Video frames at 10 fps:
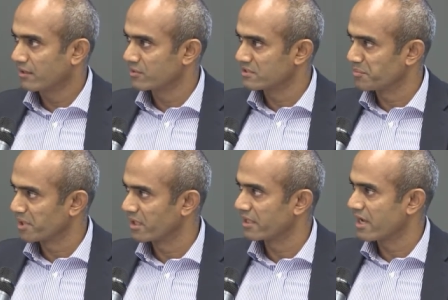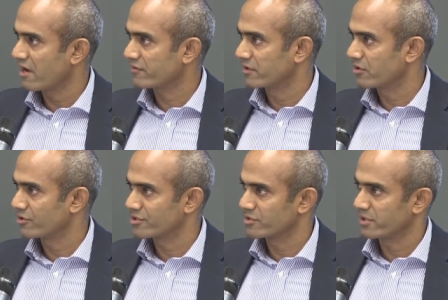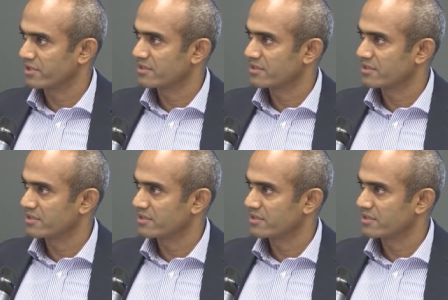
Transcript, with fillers: it was immediately after the Constituent